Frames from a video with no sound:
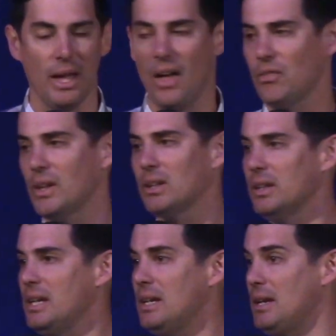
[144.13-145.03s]

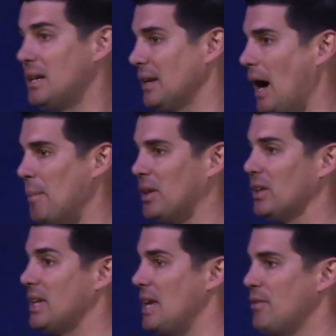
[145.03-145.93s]
ethnically,
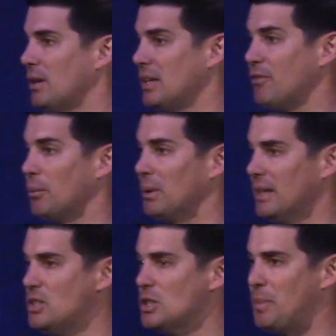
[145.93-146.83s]
economically, even a different
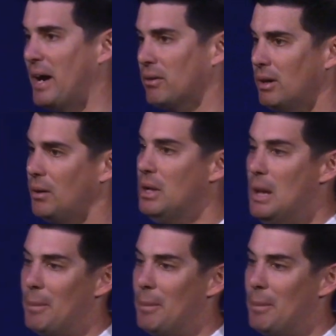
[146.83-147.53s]
religious background.